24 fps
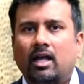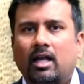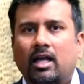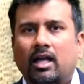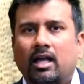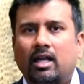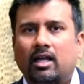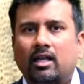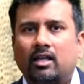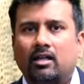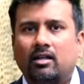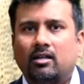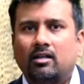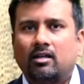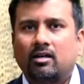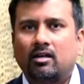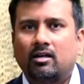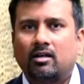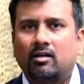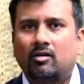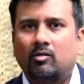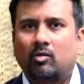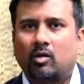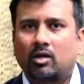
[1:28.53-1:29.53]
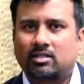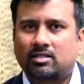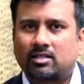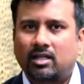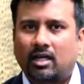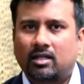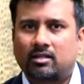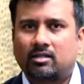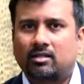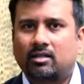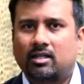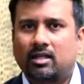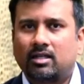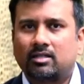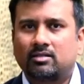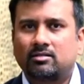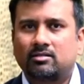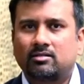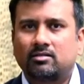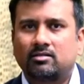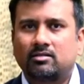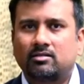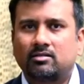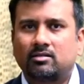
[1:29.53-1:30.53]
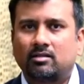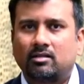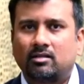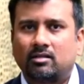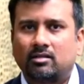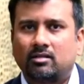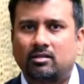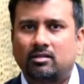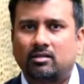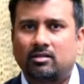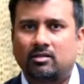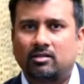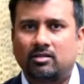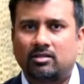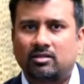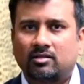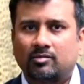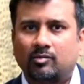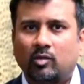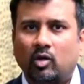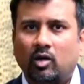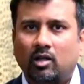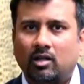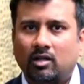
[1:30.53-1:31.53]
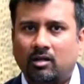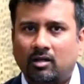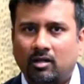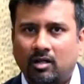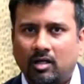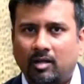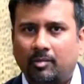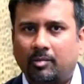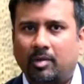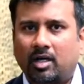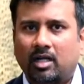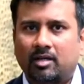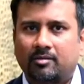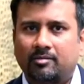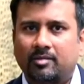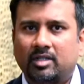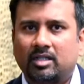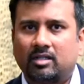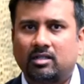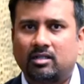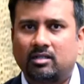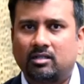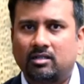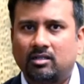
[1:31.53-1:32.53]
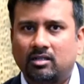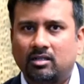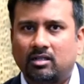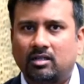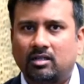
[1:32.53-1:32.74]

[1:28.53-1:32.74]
And what started as a small apartment